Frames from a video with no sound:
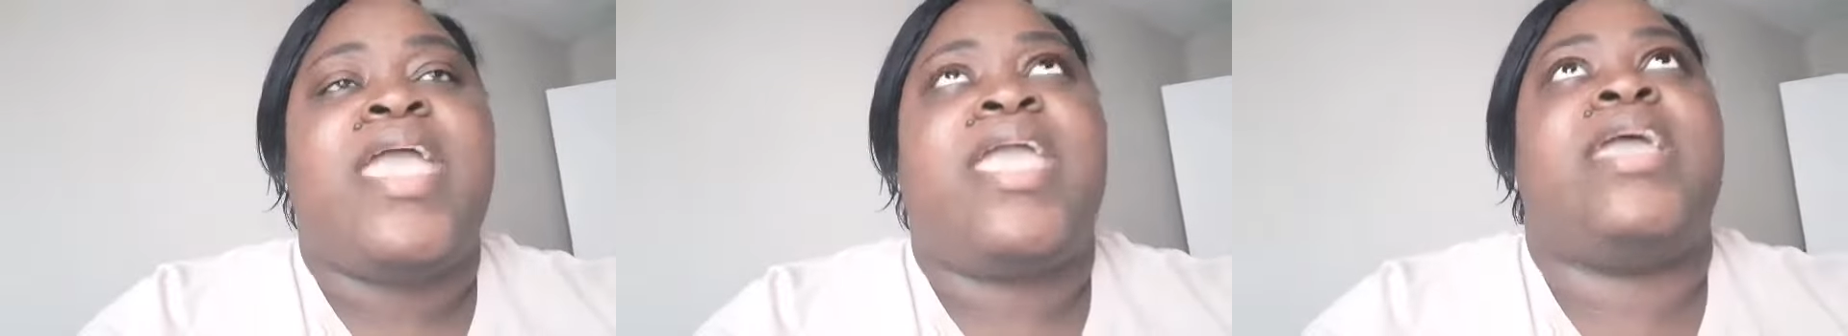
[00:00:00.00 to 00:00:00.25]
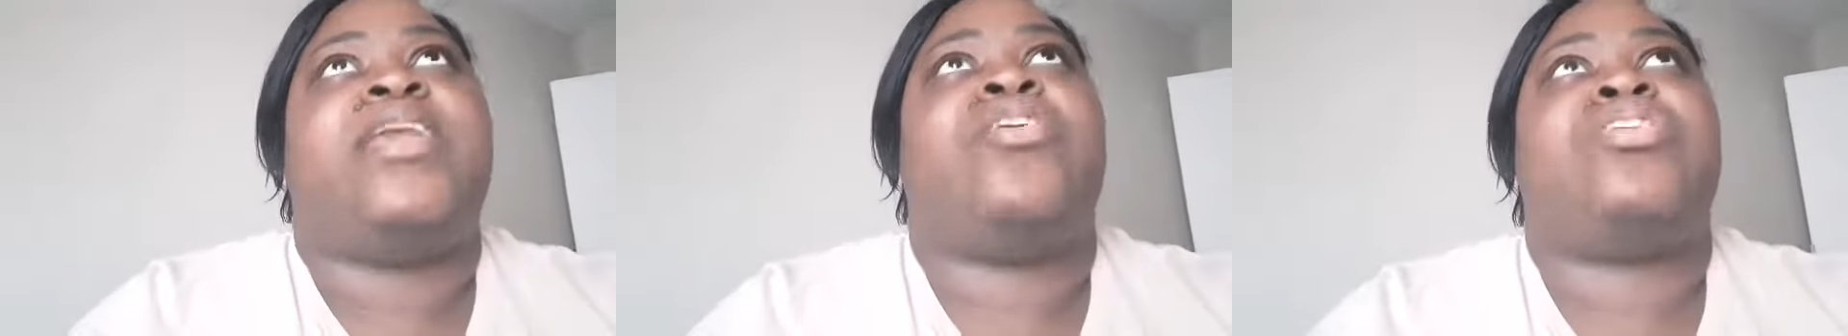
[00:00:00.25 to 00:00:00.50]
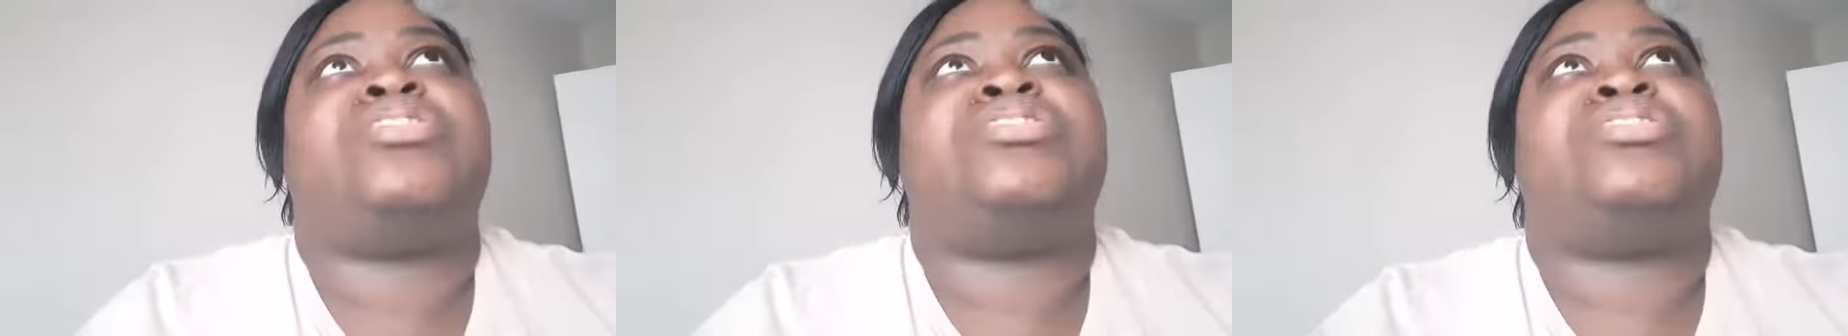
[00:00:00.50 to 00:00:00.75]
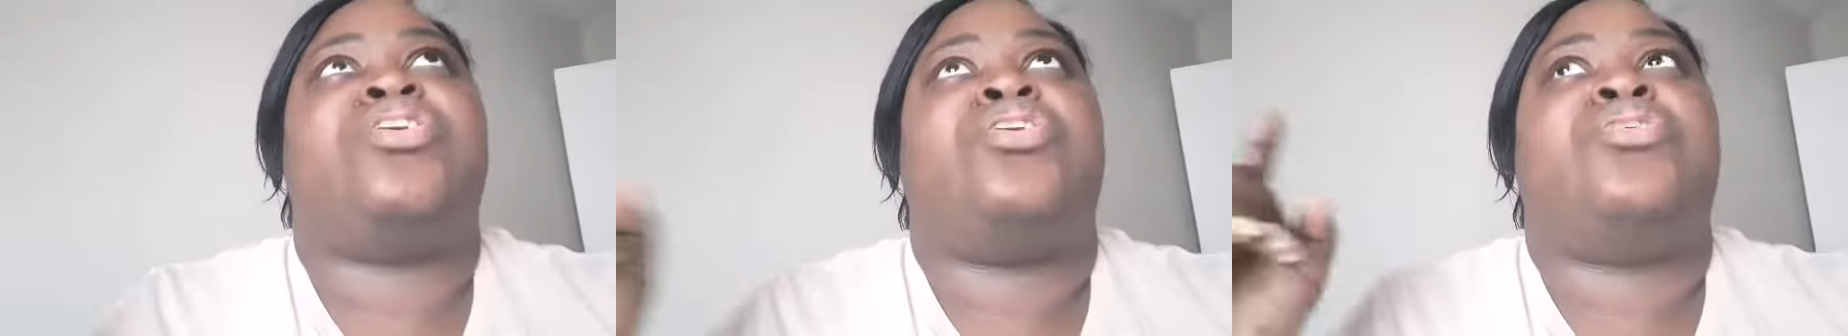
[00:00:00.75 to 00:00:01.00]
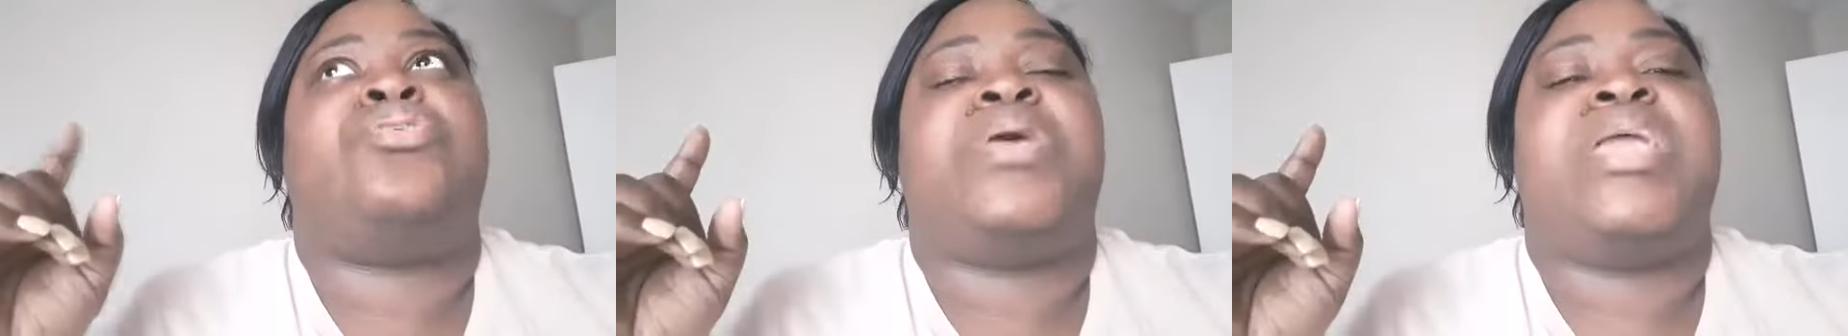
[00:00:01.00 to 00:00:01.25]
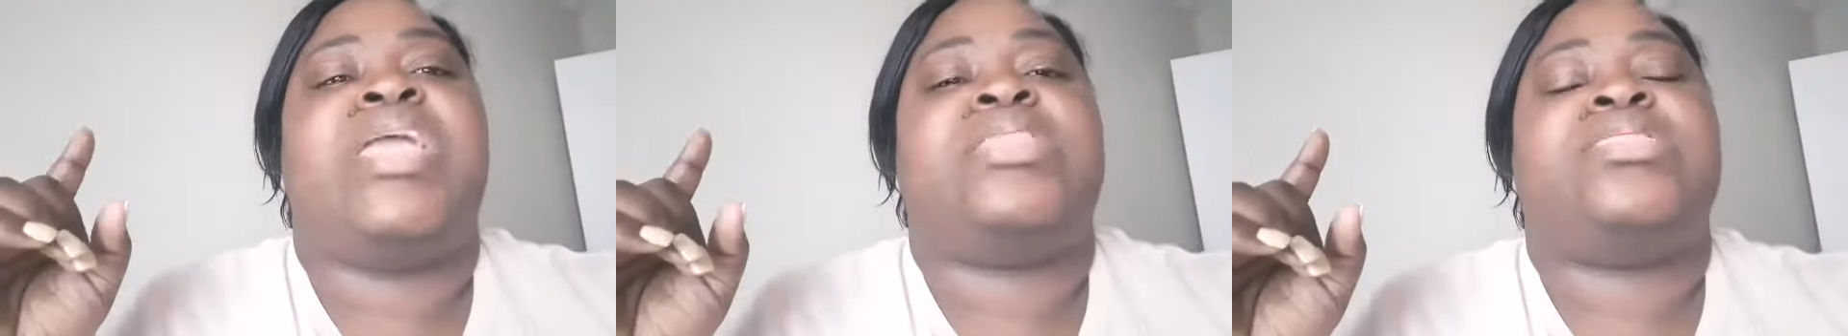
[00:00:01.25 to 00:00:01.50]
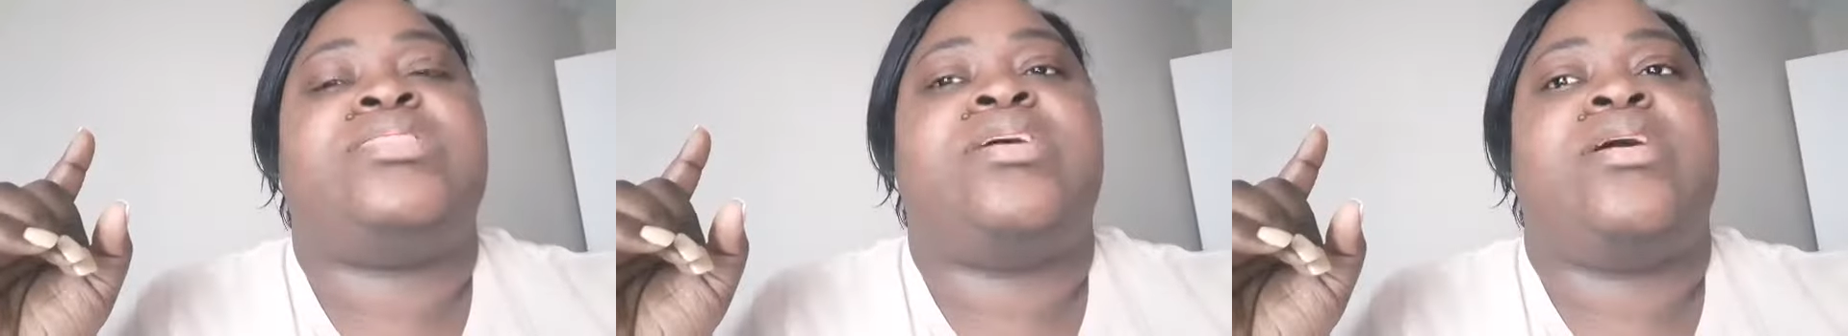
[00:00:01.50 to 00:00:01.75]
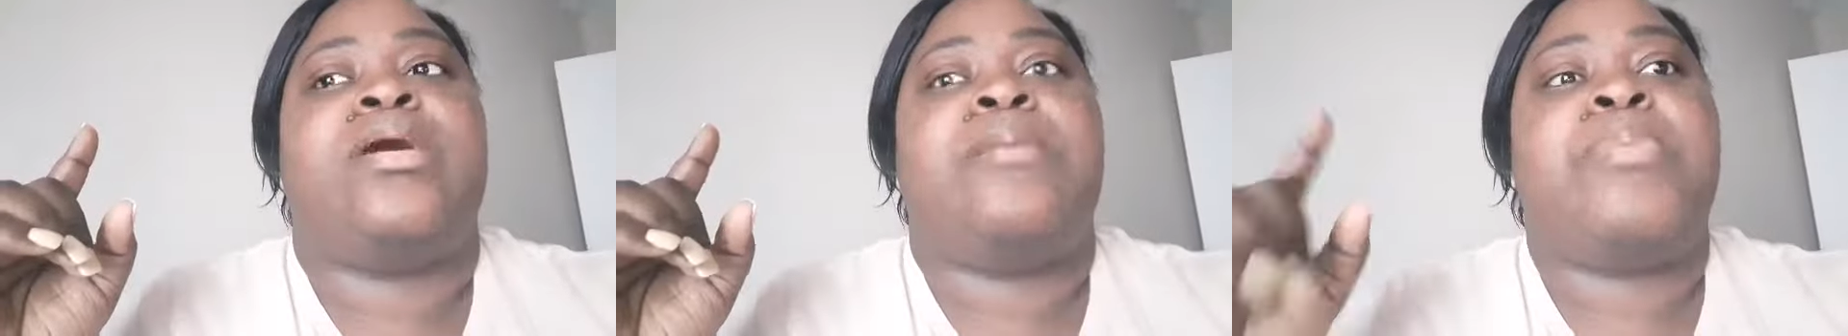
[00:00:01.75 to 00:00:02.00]
and also hit
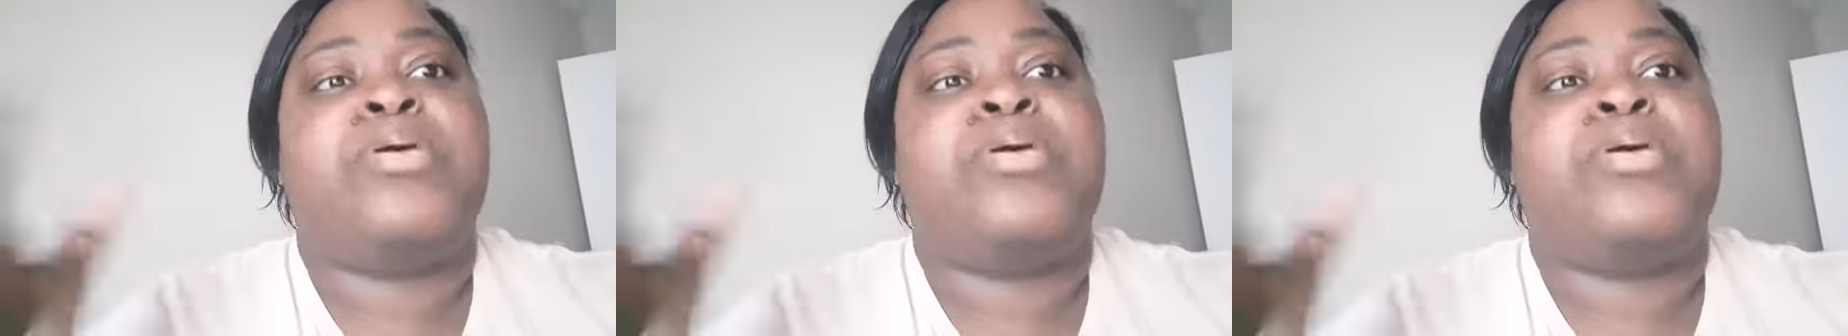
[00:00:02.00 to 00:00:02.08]
the